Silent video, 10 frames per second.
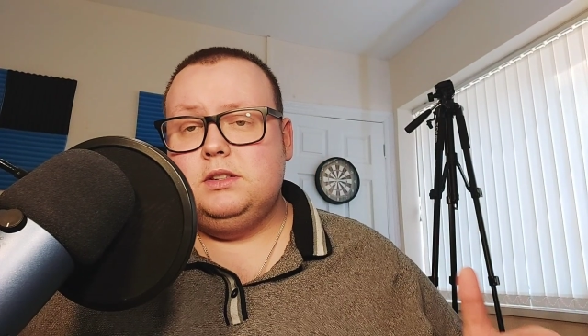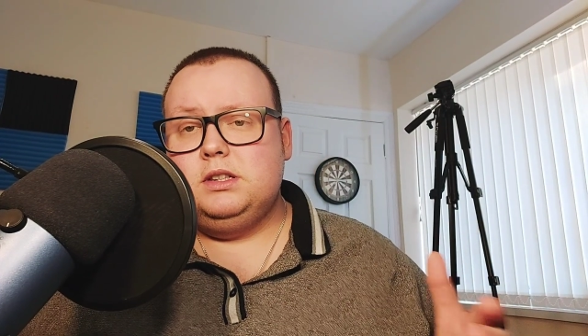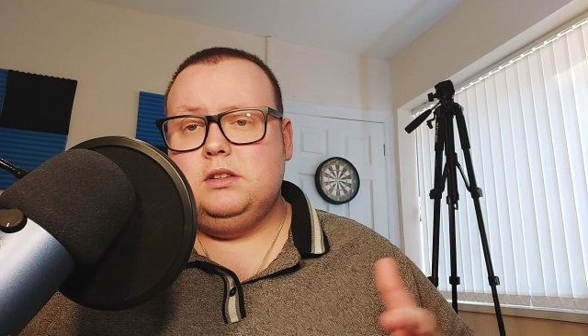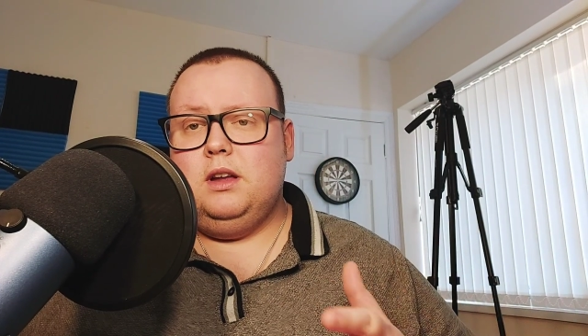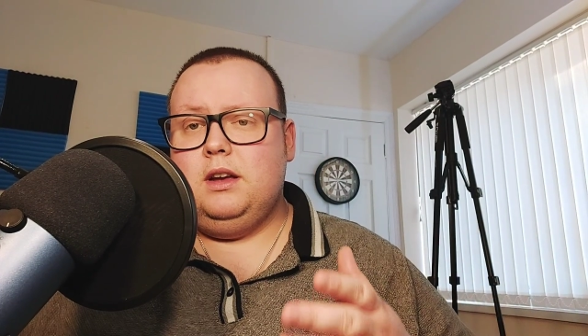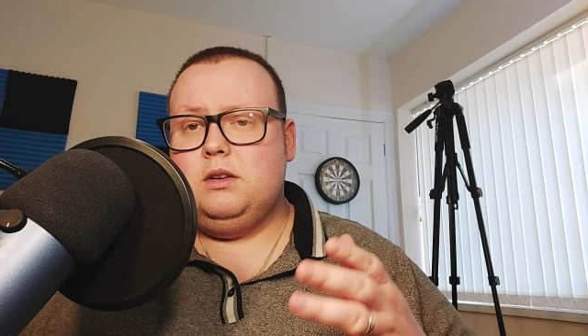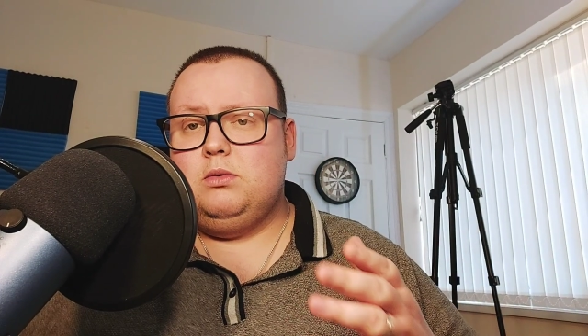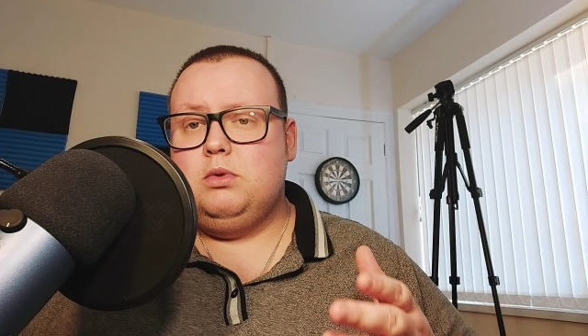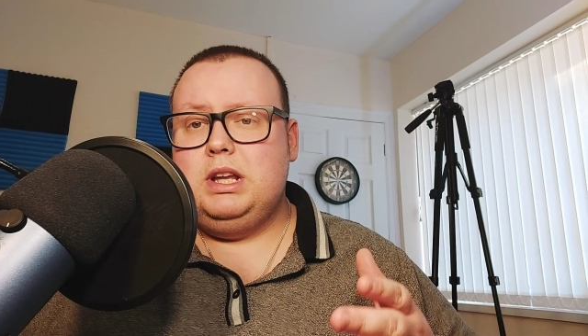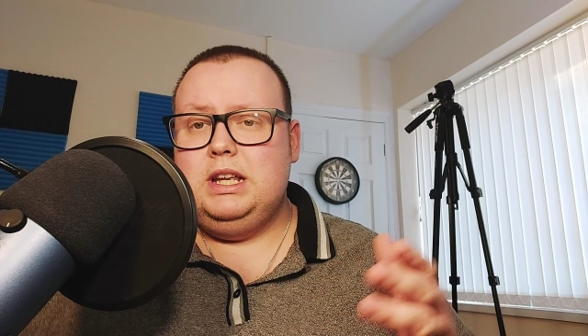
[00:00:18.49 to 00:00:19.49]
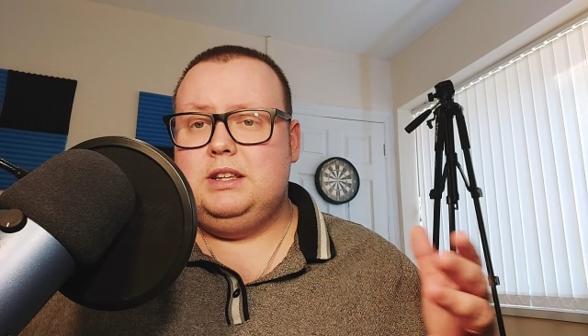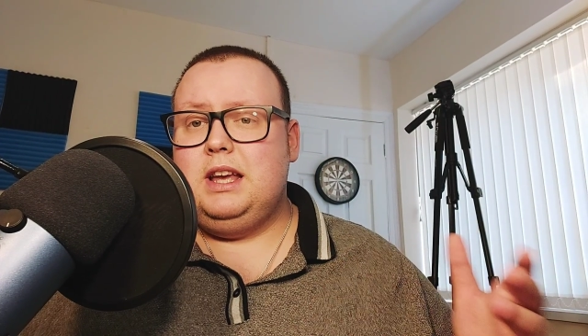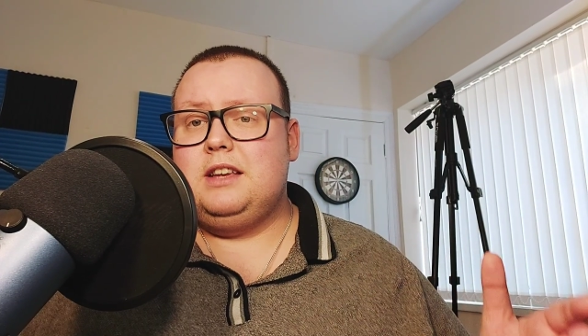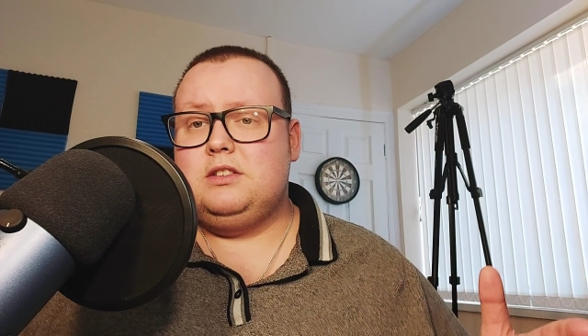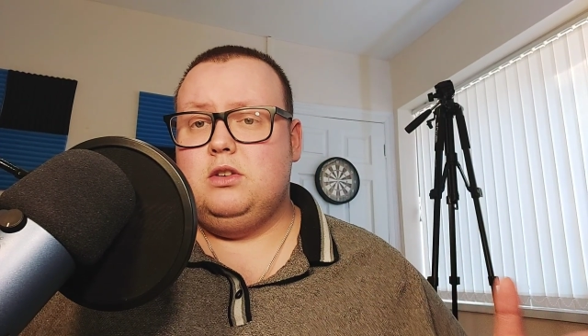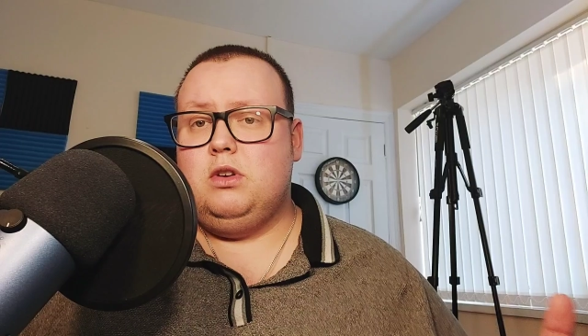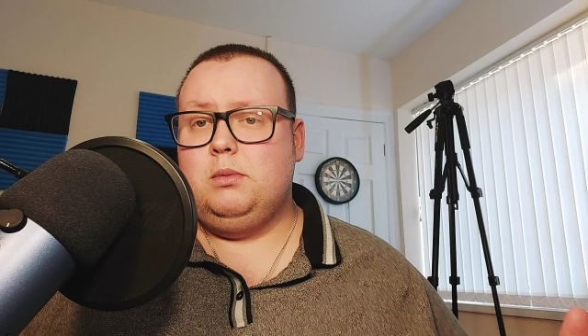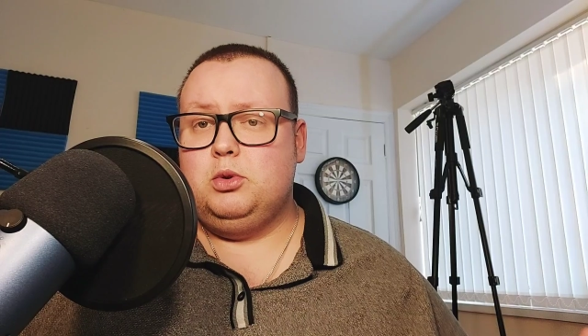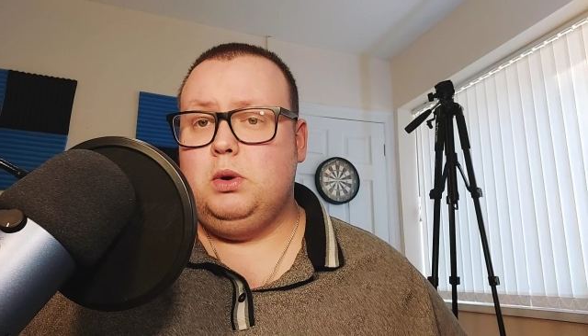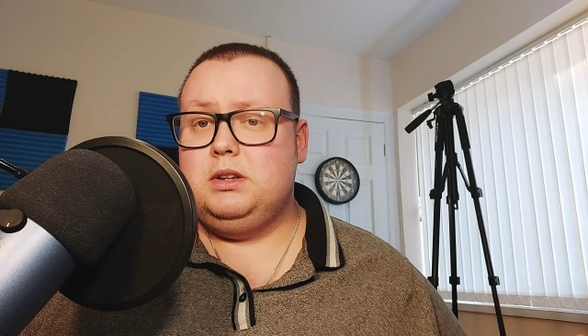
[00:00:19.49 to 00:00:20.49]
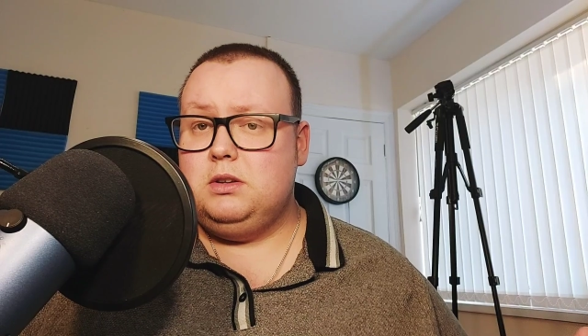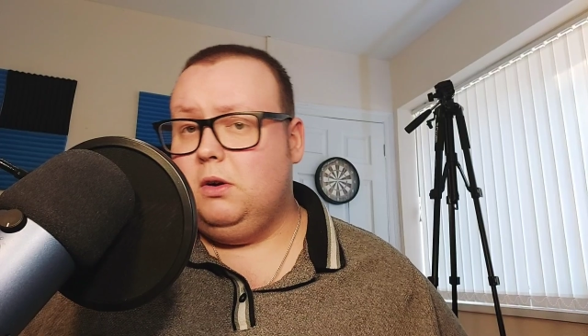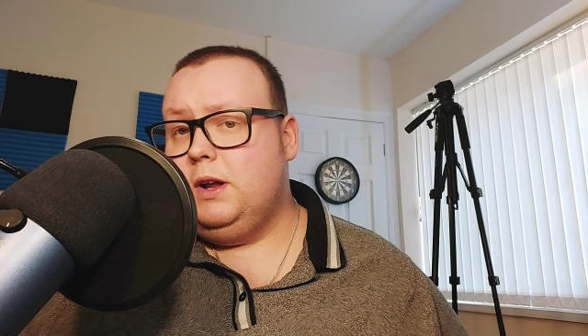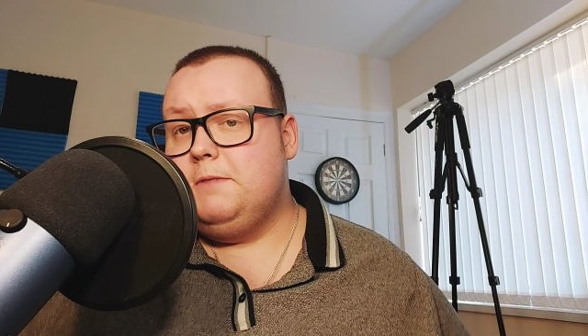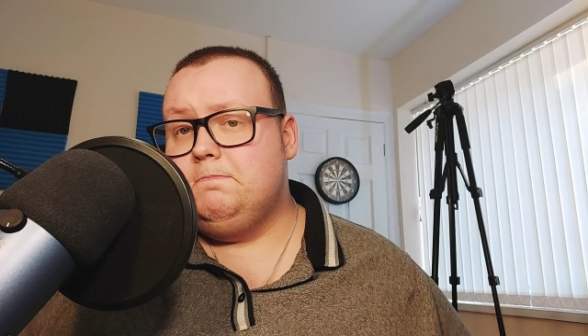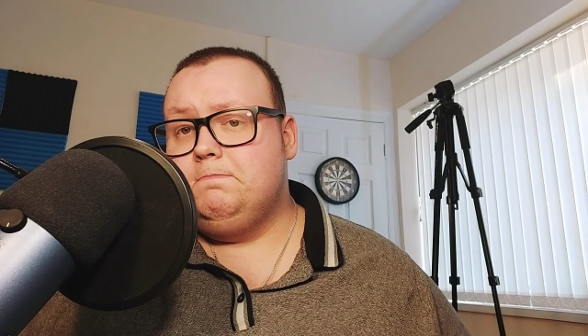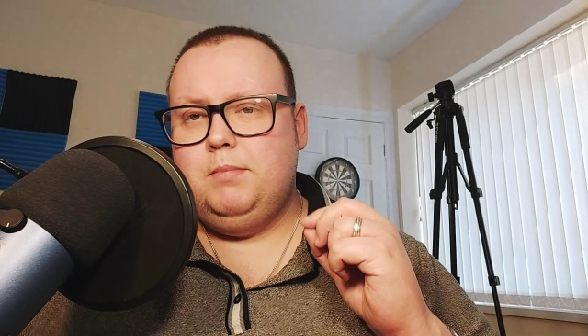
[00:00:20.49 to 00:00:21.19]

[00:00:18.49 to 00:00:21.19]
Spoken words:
so that I can really test the treble 20 on it,